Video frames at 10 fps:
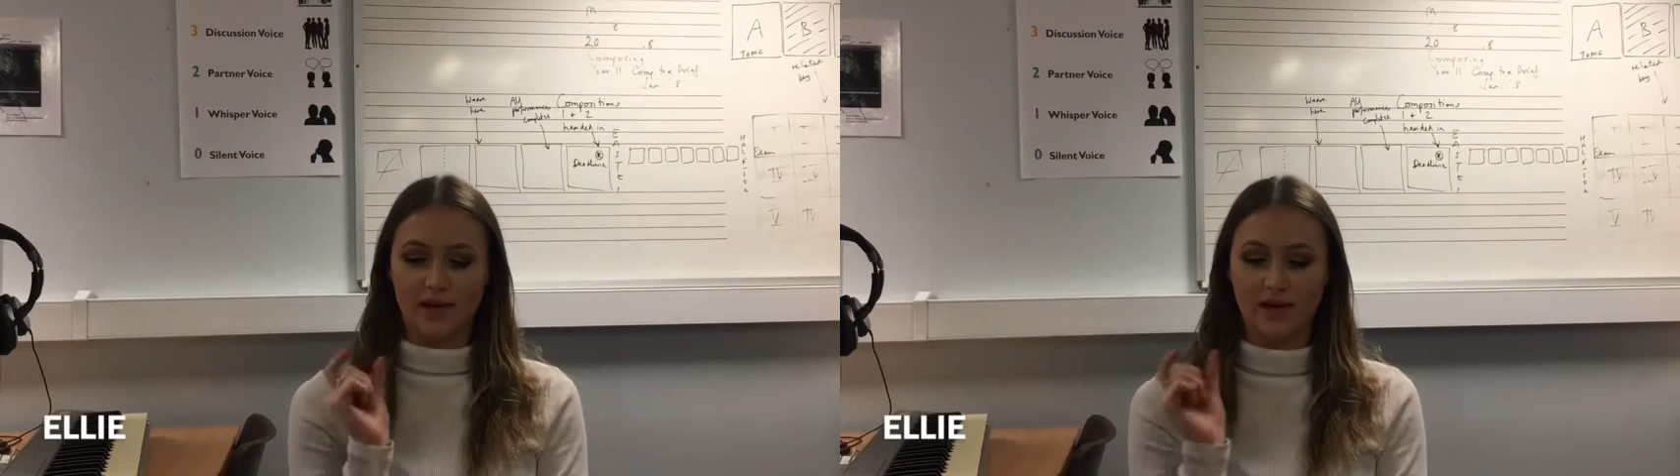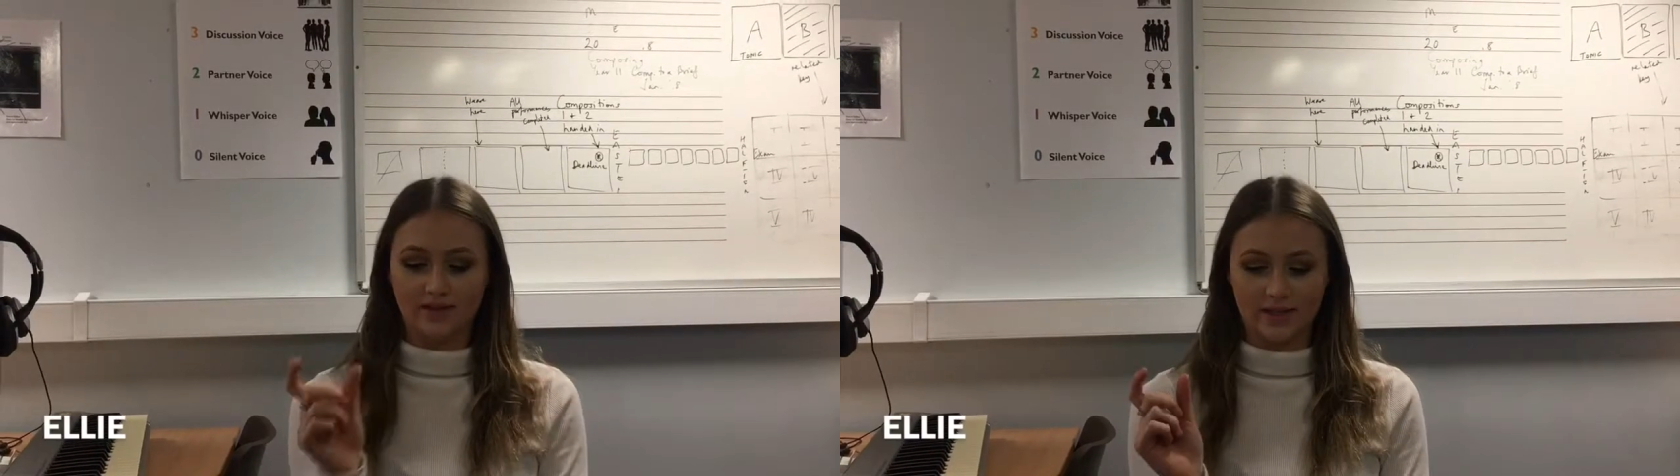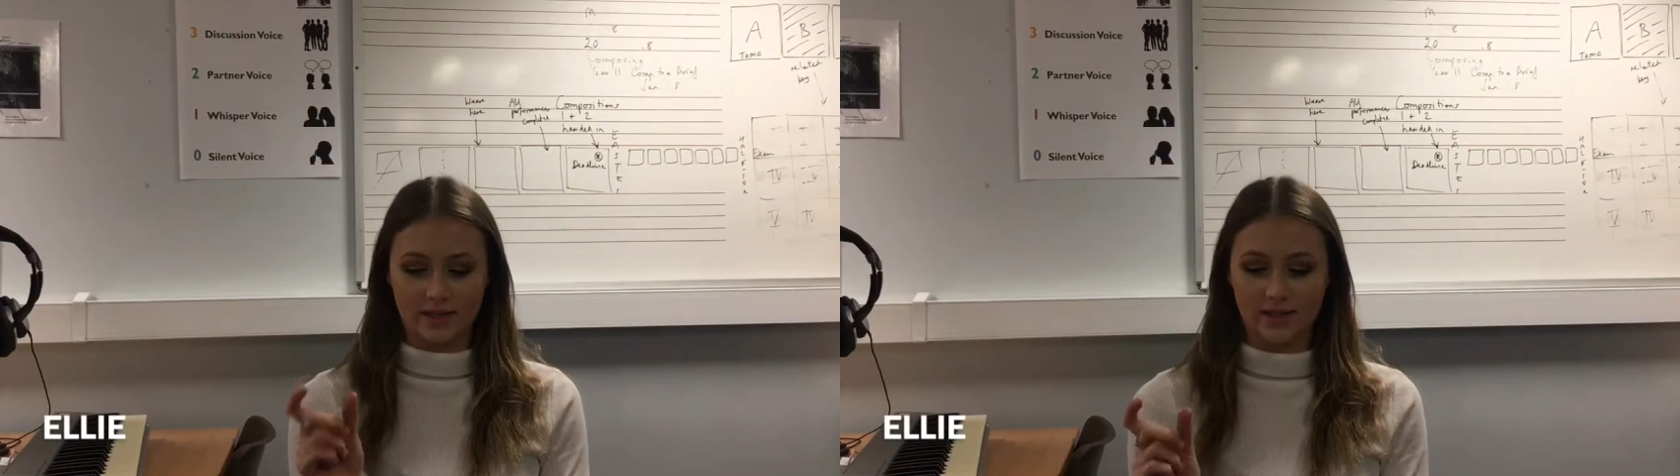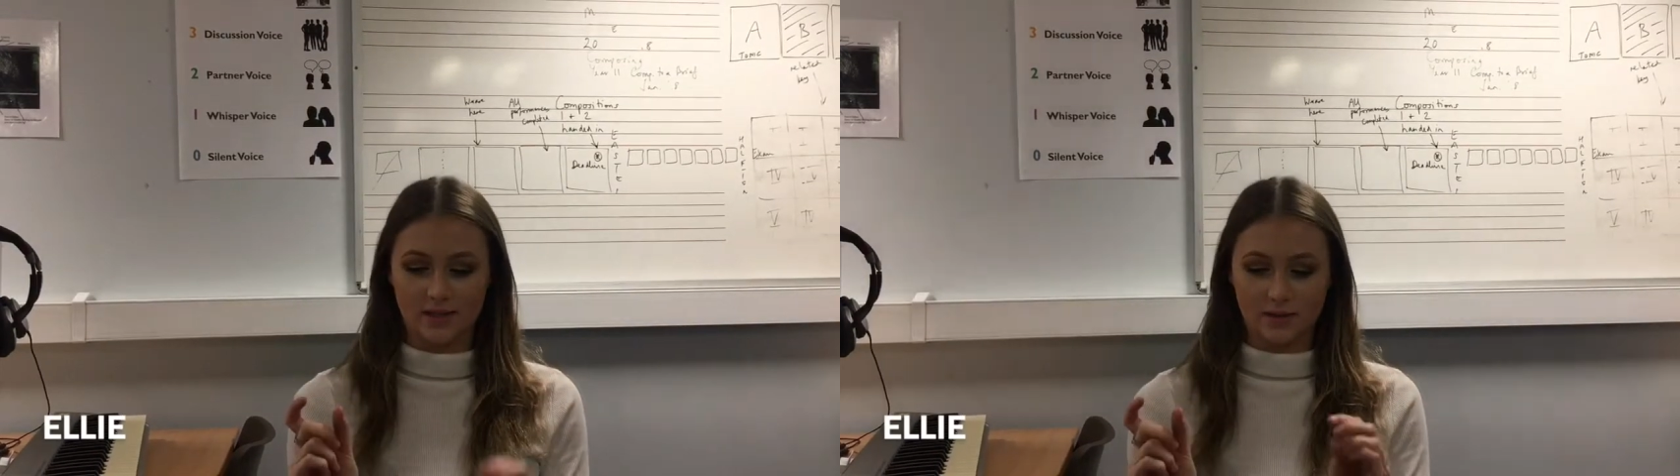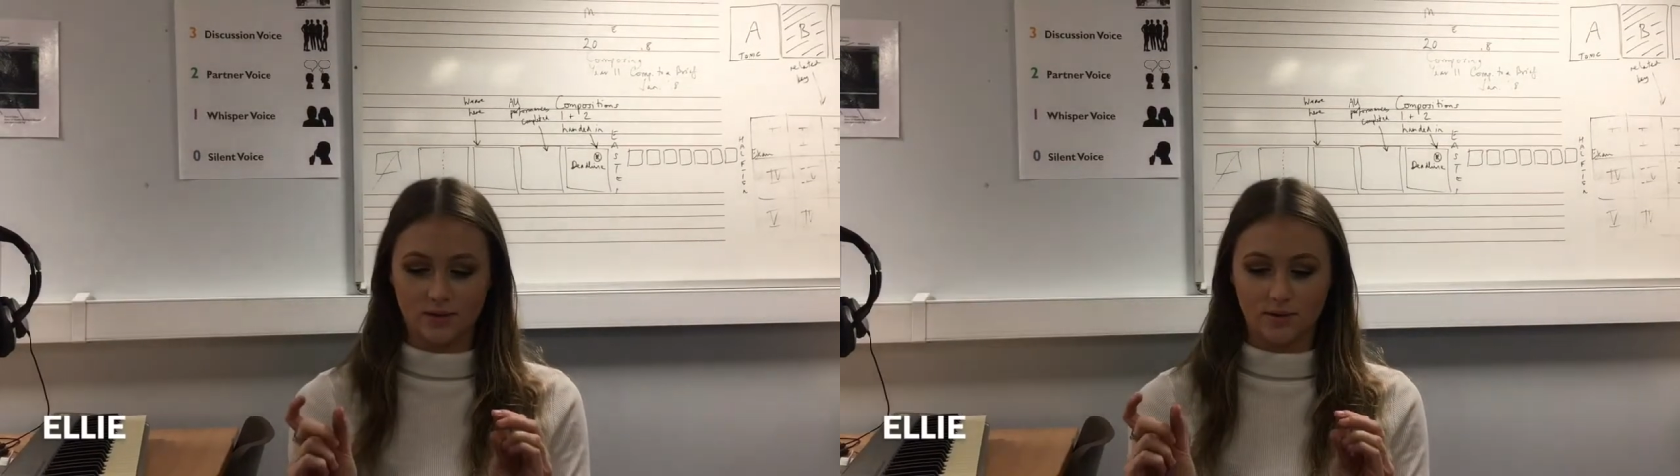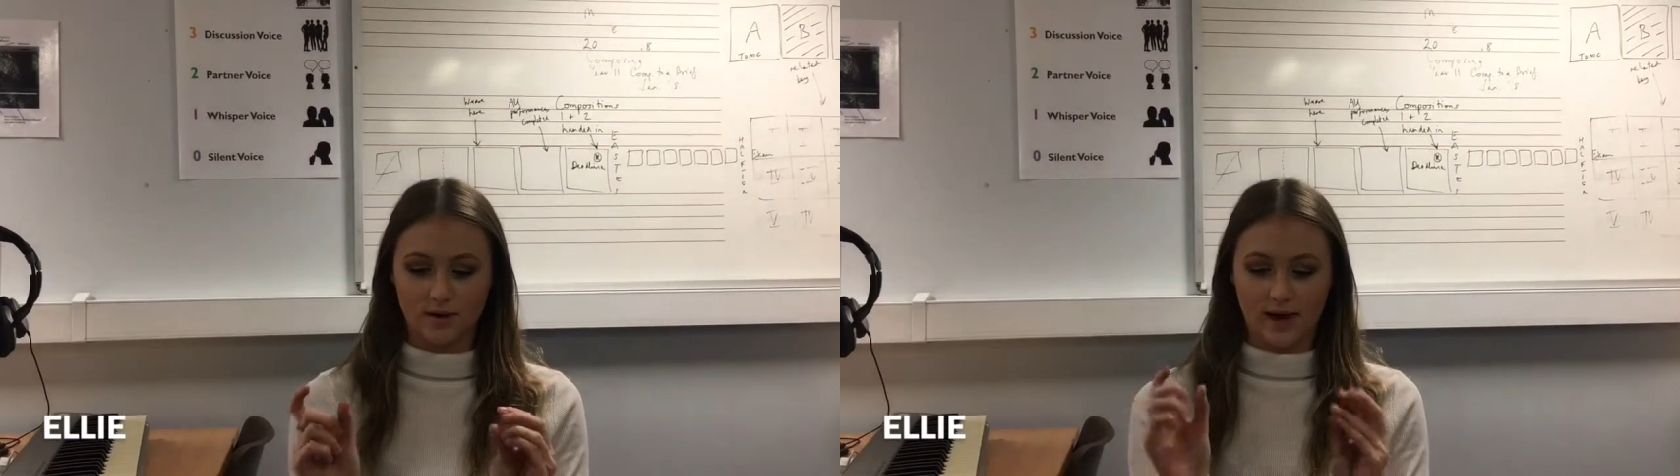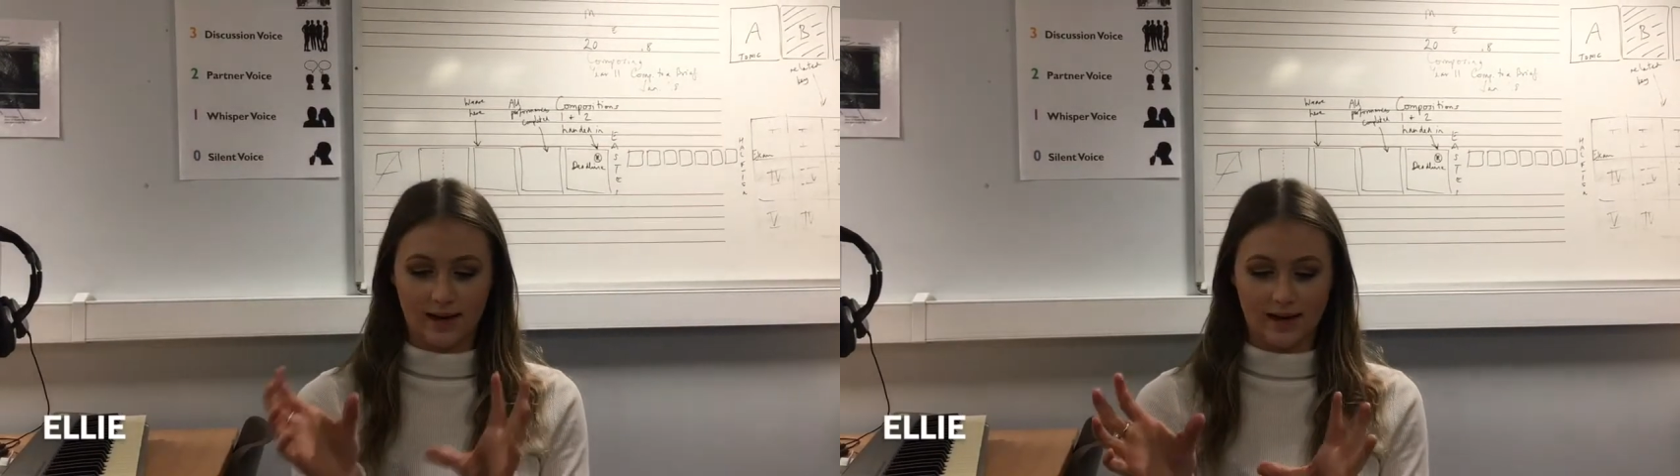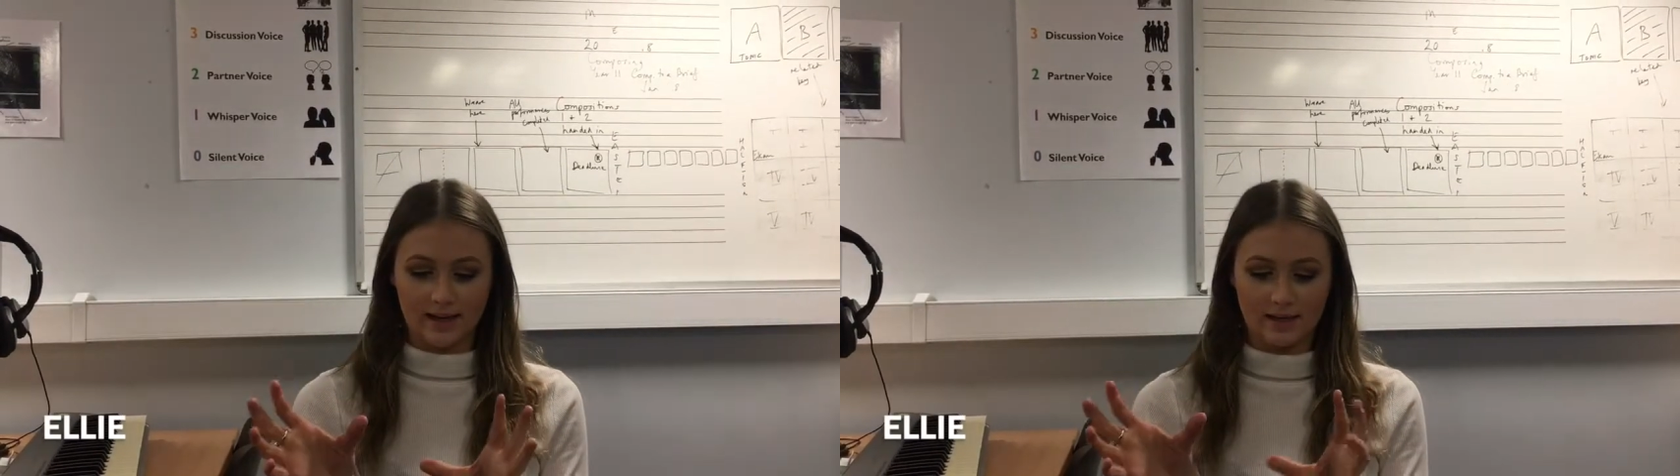gives it to
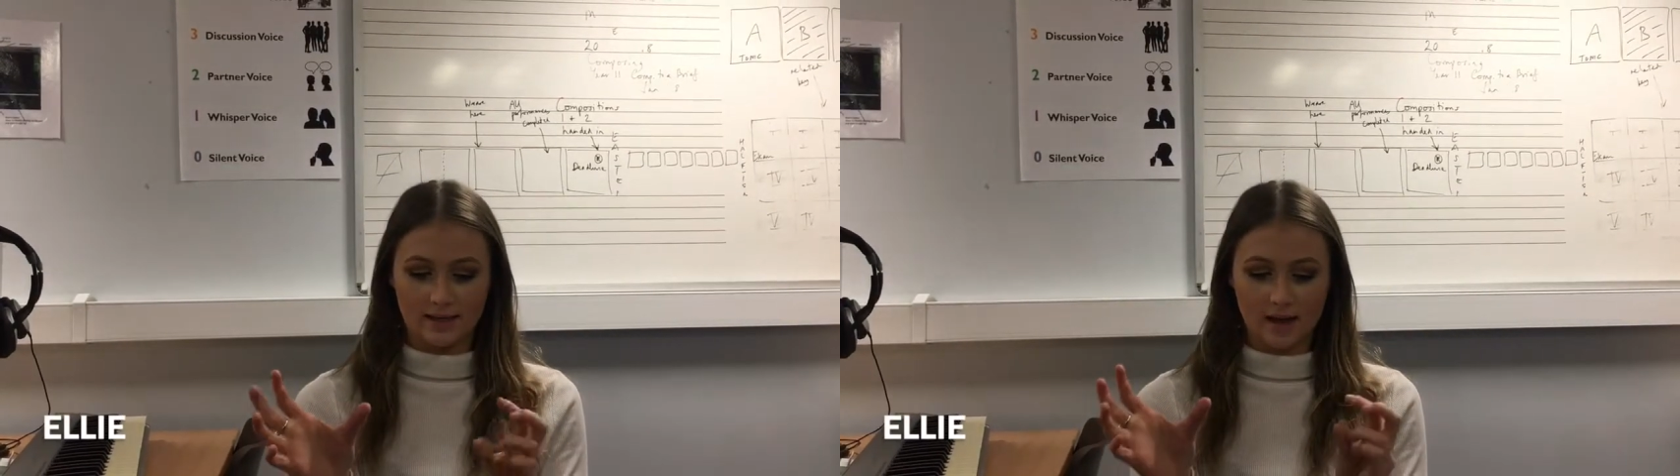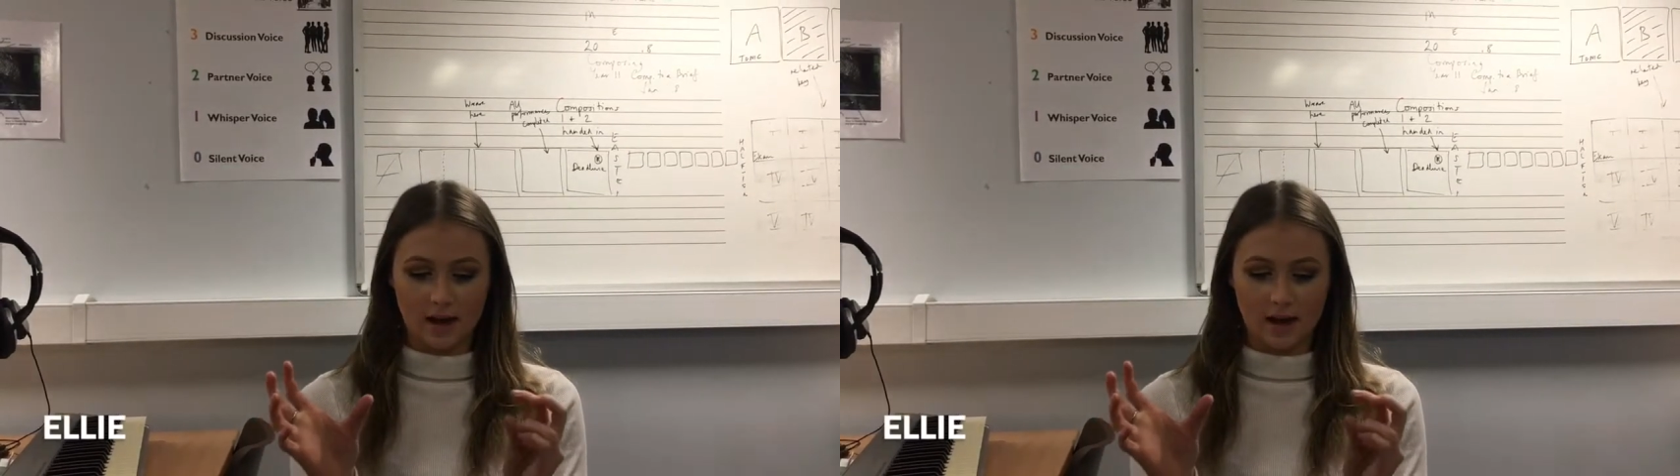Alice,